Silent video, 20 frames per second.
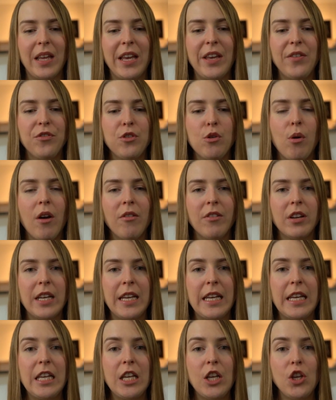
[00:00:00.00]
If you are an
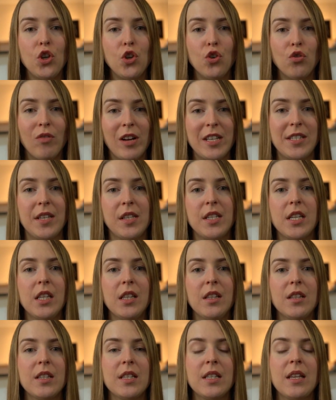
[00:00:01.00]
EU
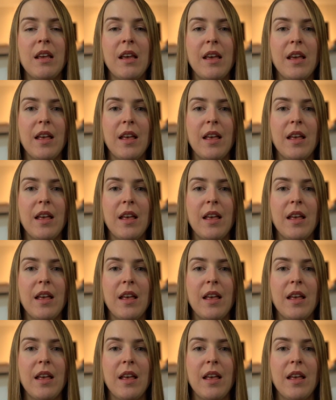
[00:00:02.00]
resident,